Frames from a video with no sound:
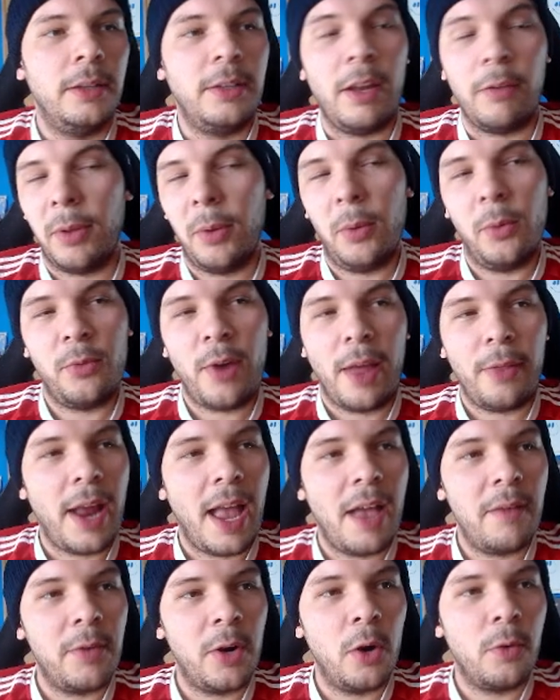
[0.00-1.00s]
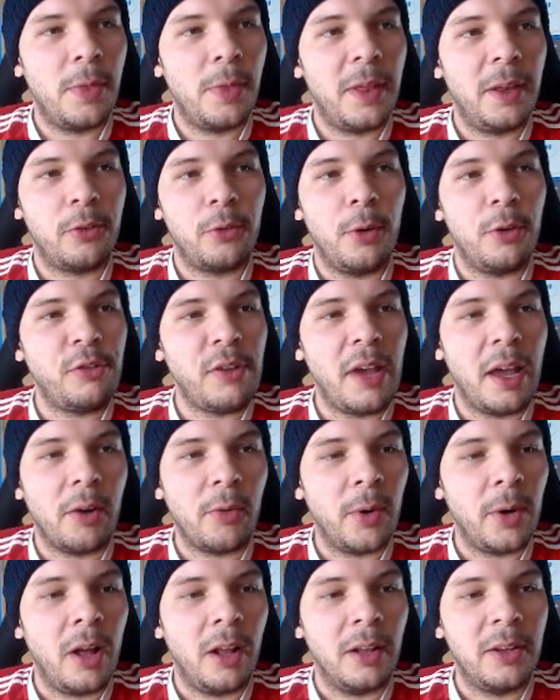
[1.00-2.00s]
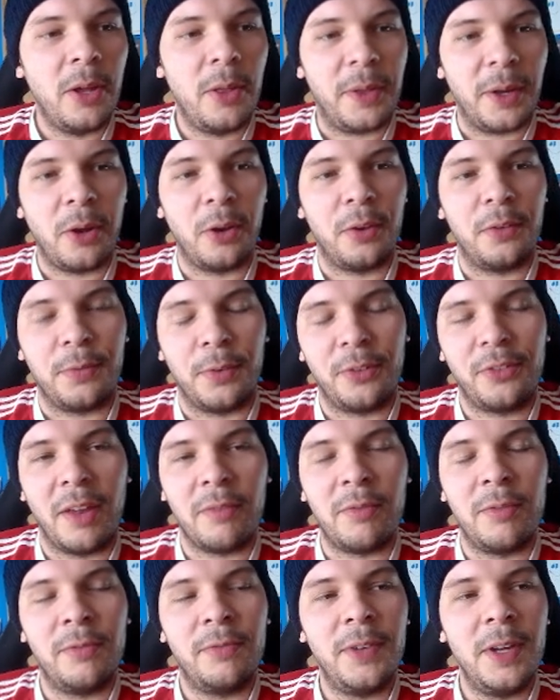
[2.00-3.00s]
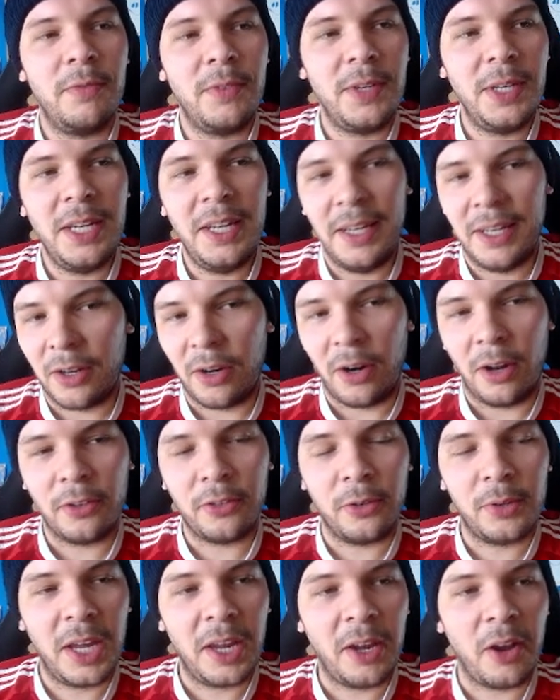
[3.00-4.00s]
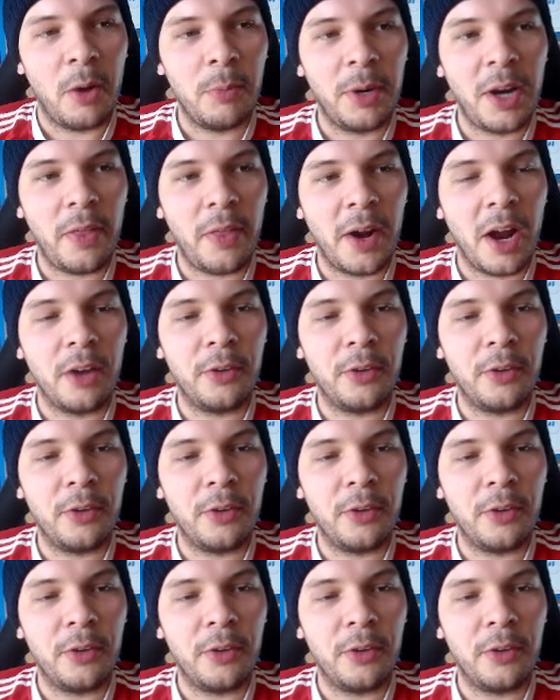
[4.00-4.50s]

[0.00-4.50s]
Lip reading: Definitely would rather have it over this Cristiano Ronaldo that goes for $750. You can also take home another